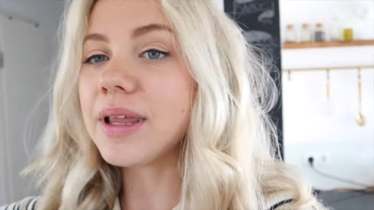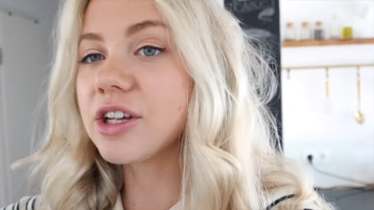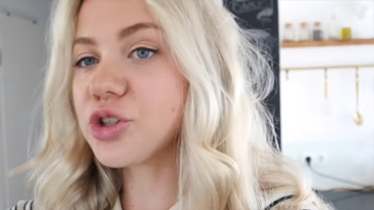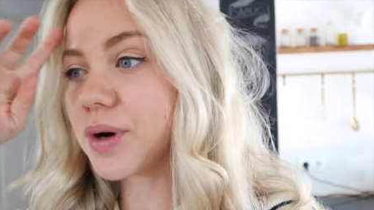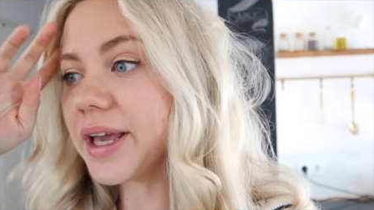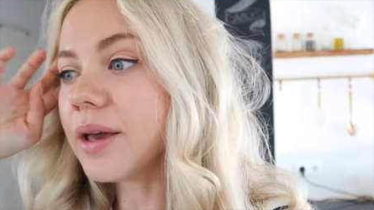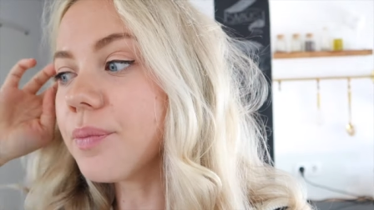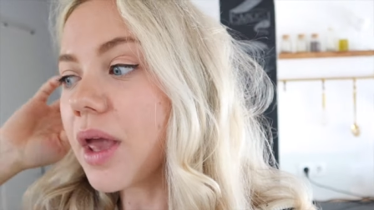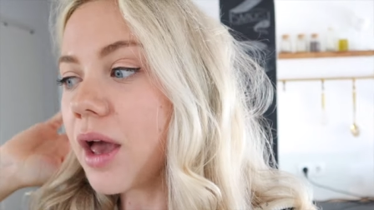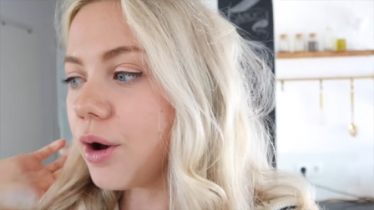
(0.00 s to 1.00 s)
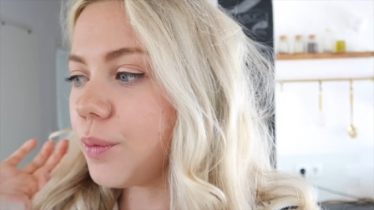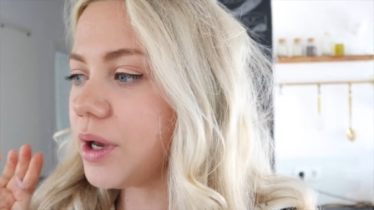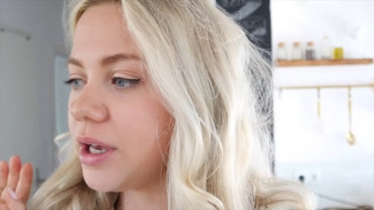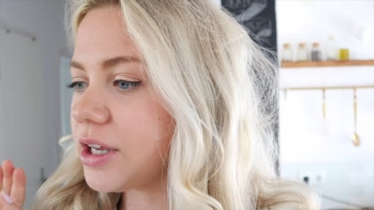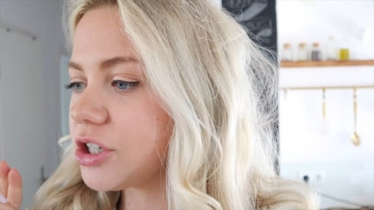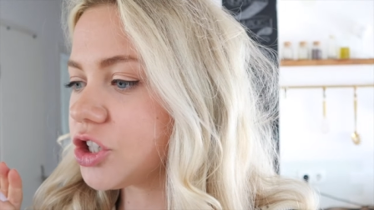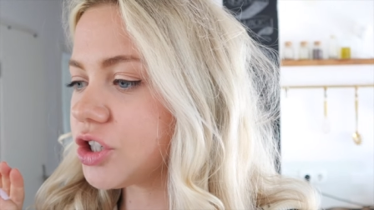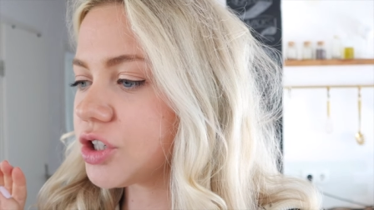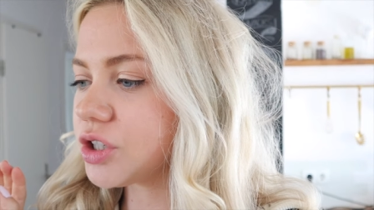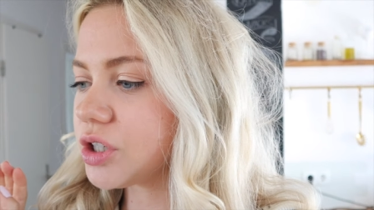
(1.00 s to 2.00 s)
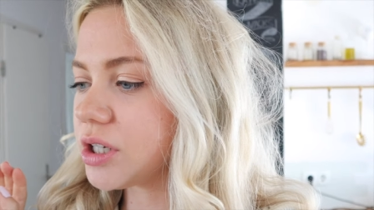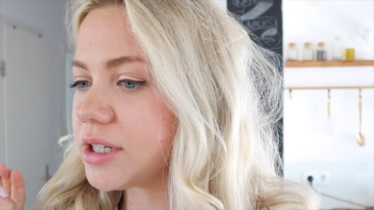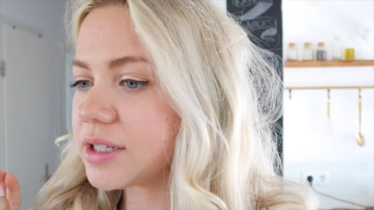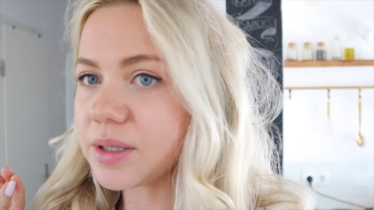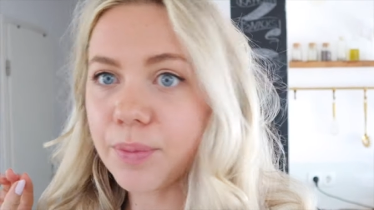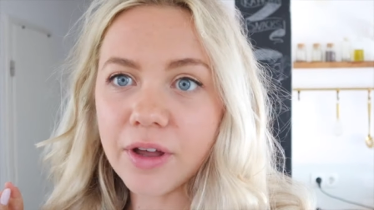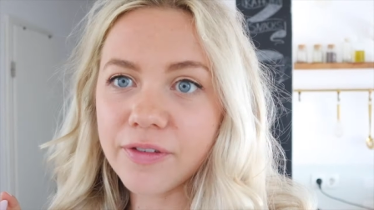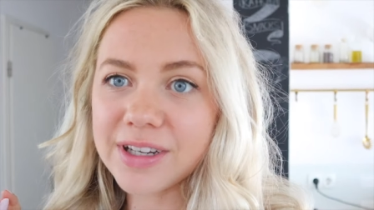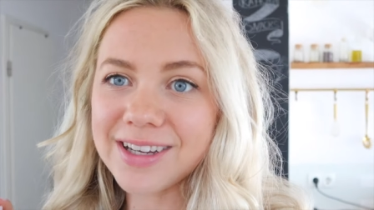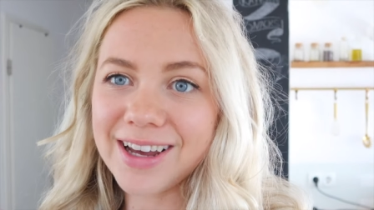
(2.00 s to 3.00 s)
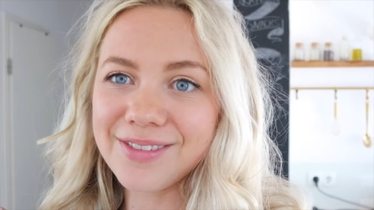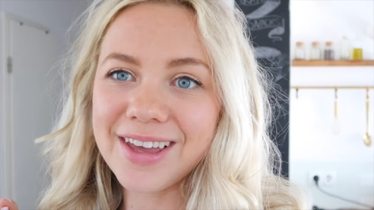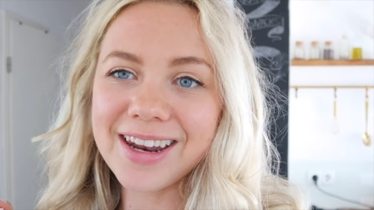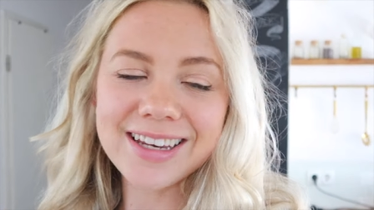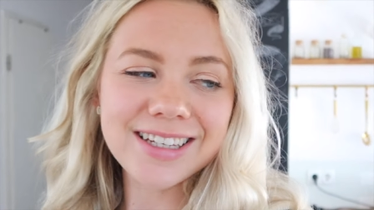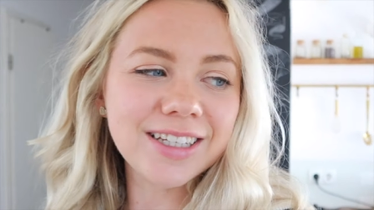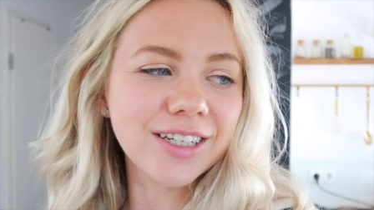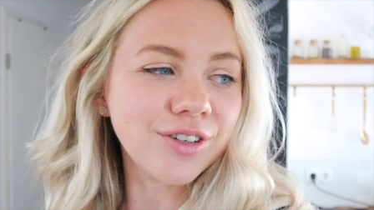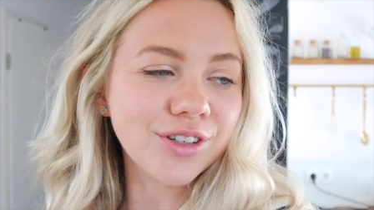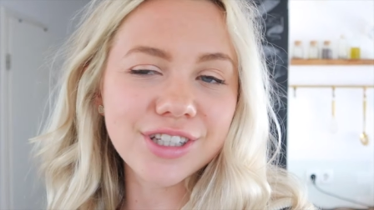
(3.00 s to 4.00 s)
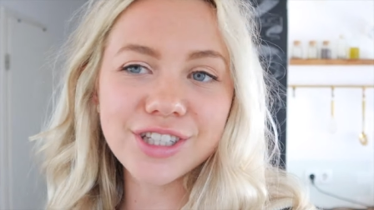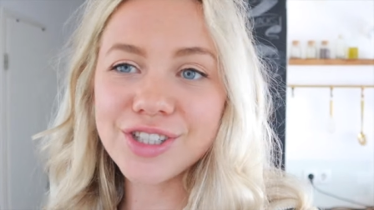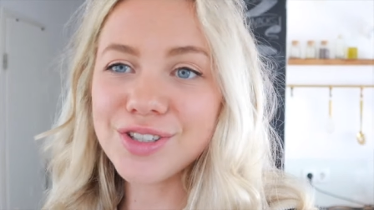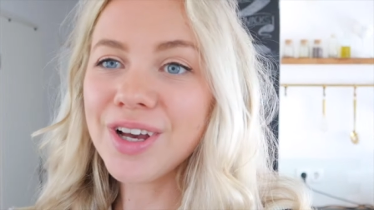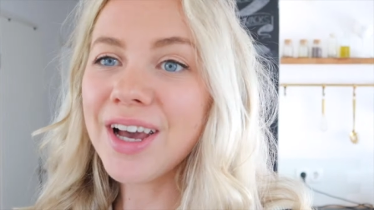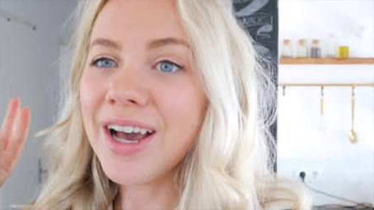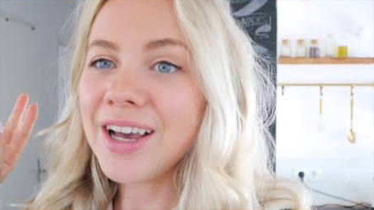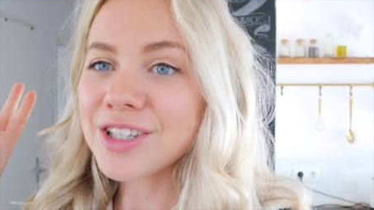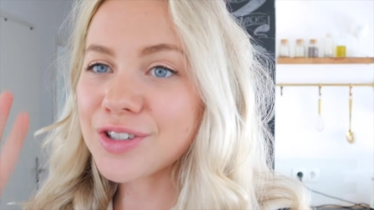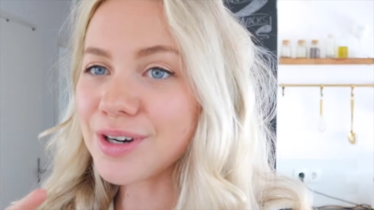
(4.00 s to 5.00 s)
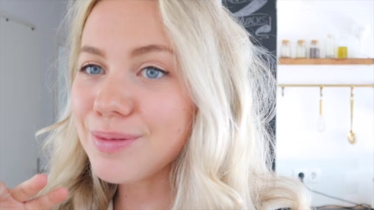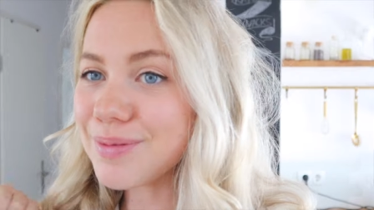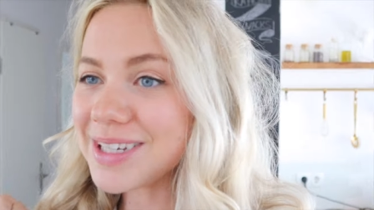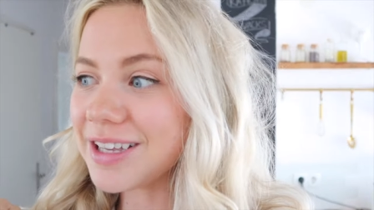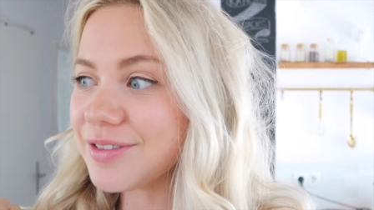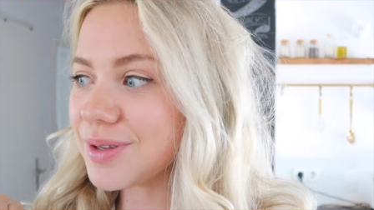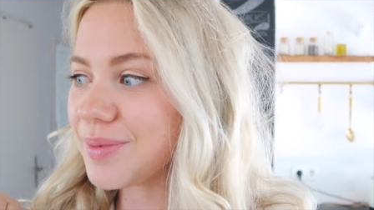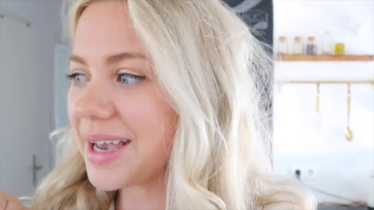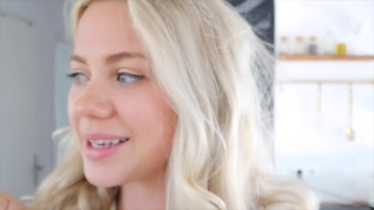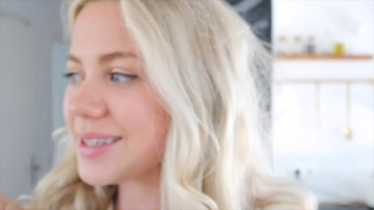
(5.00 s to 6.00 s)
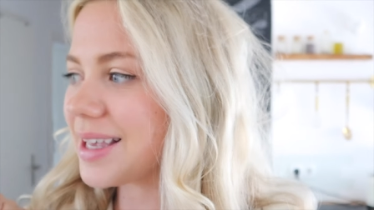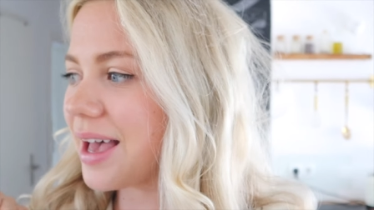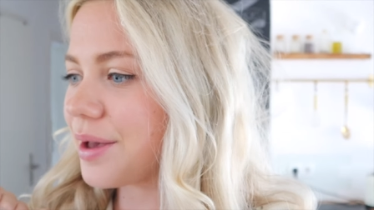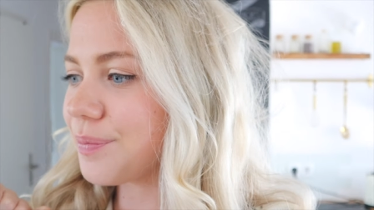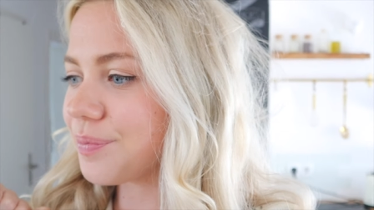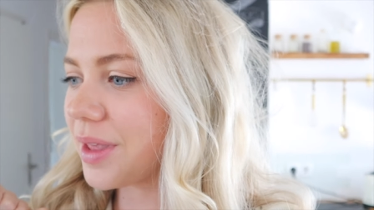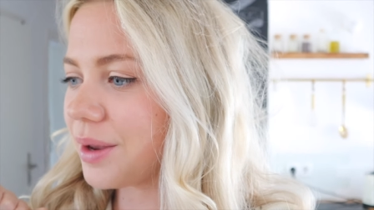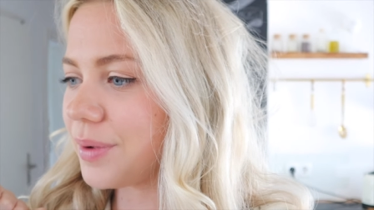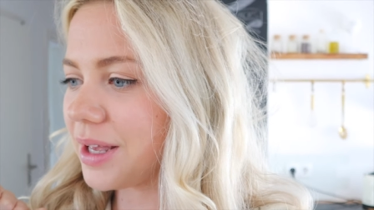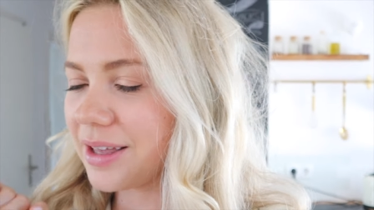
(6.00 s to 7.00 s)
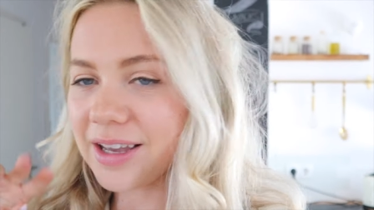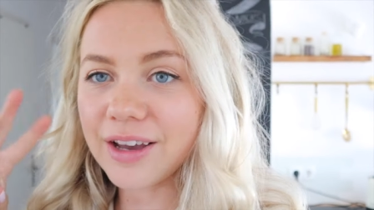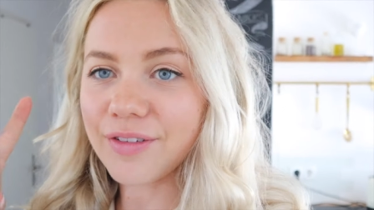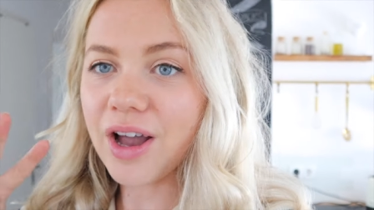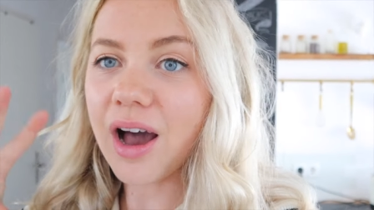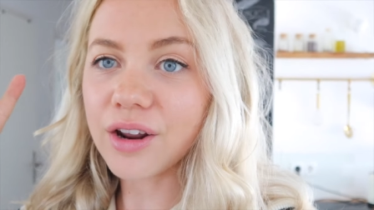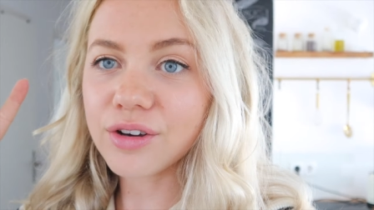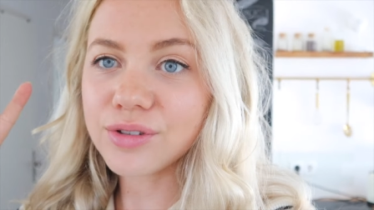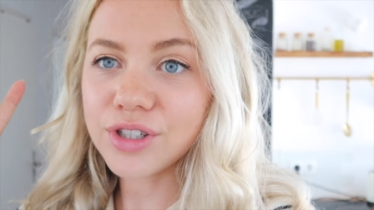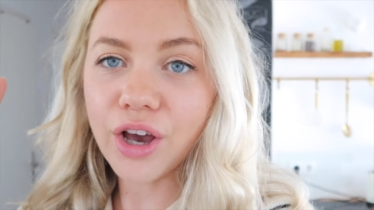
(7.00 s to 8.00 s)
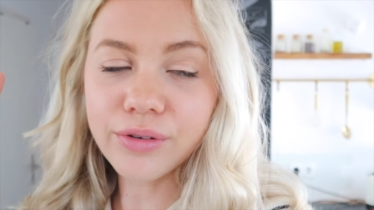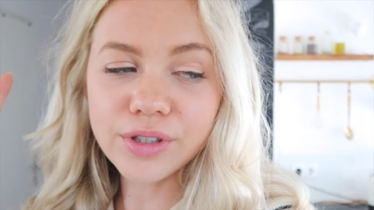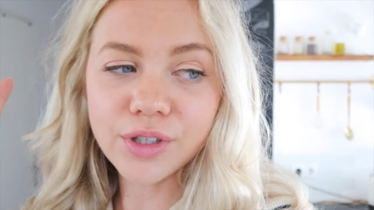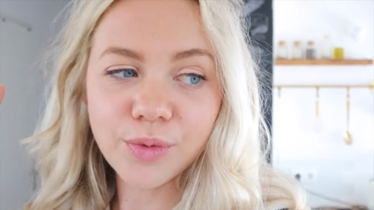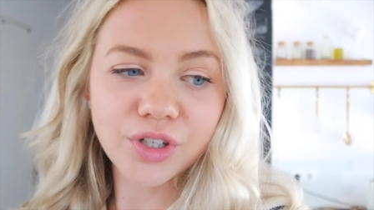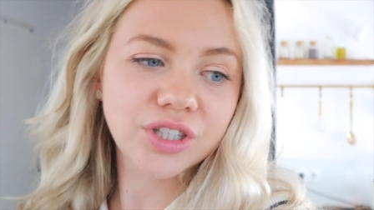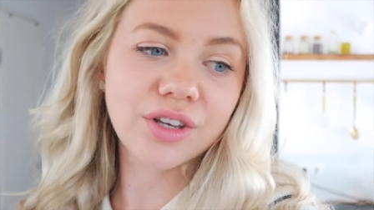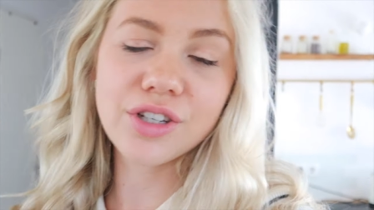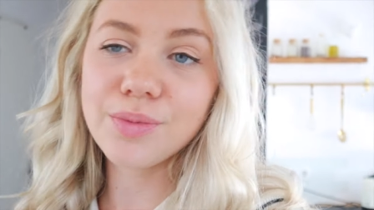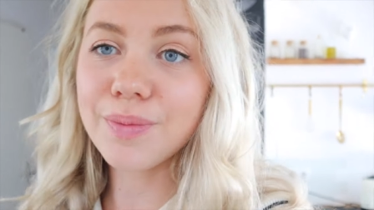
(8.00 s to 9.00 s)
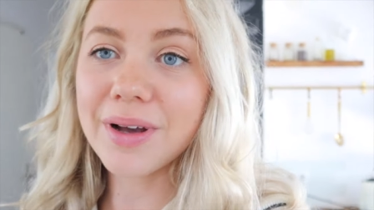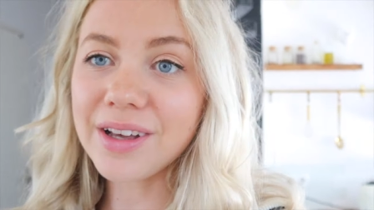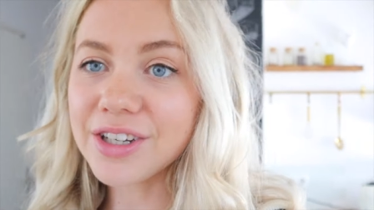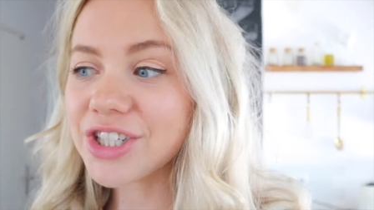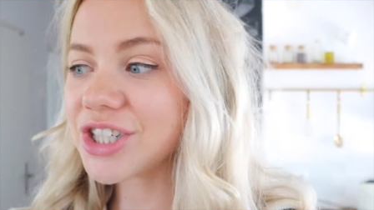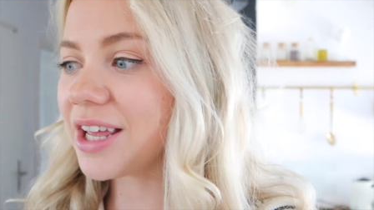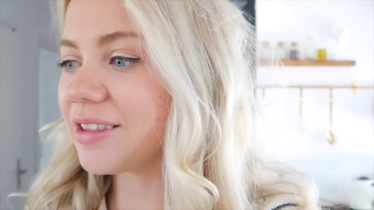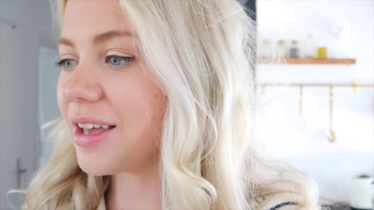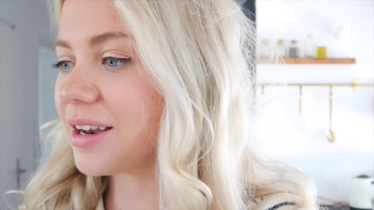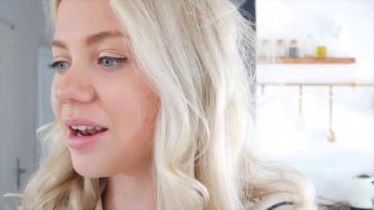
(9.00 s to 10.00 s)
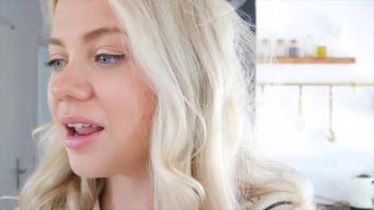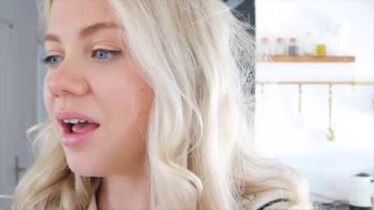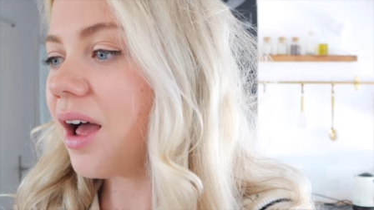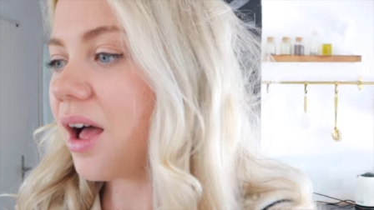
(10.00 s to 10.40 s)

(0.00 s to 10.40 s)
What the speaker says: my lunch break, which is the perfect time that I need in order to scramble myself some eggs and make like an avocado toast, which is going to be my lunch, and then